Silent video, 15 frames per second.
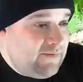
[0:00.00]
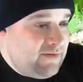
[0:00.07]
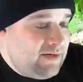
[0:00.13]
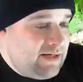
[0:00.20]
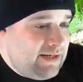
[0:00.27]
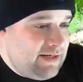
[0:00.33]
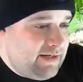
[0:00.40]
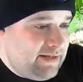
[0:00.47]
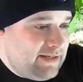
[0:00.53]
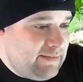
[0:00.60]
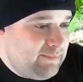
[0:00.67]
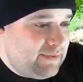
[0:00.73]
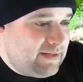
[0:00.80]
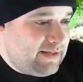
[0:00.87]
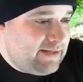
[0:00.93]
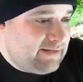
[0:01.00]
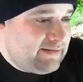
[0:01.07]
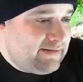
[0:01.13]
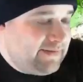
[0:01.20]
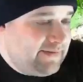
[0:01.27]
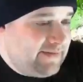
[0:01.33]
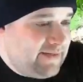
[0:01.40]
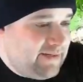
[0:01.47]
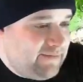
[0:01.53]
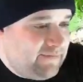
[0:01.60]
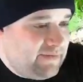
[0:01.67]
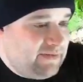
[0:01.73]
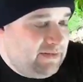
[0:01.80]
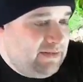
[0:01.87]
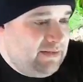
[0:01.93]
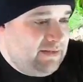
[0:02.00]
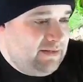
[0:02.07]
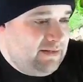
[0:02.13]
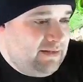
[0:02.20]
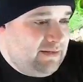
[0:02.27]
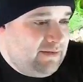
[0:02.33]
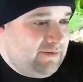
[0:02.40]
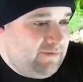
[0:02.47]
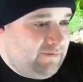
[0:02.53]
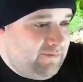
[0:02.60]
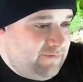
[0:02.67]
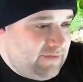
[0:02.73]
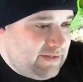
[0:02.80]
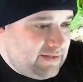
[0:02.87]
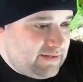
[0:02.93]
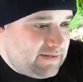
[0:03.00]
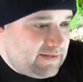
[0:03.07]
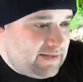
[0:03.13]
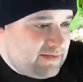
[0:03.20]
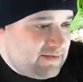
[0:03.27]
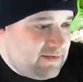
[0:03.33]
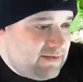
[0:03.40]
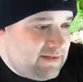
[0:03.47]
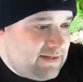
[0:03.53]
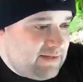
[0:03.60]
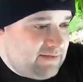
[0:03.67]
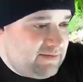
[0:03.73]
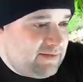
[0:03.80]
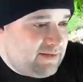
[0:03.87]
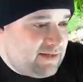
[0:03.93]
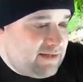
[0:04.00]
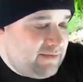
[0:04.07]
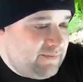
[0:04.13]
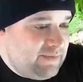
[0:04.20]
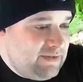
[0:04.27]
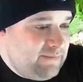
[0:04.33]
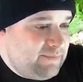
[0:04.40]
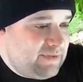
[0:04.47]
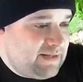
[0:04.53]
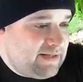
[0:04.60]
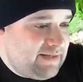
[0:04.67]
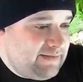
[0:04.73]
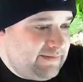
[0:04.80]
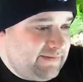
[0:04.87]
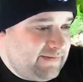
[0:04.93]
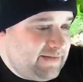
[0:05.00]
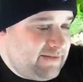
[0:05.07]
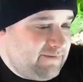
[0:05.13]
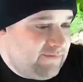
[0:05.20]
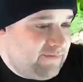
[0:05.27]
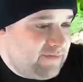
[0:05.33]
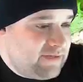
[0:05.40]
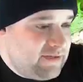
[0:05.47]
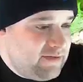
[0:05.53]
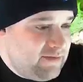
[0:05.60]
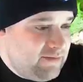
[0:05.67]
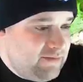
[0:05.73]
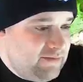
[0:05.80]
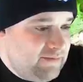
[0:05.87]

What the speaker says: had a plant safe fish that turned out to not be plant safe for you?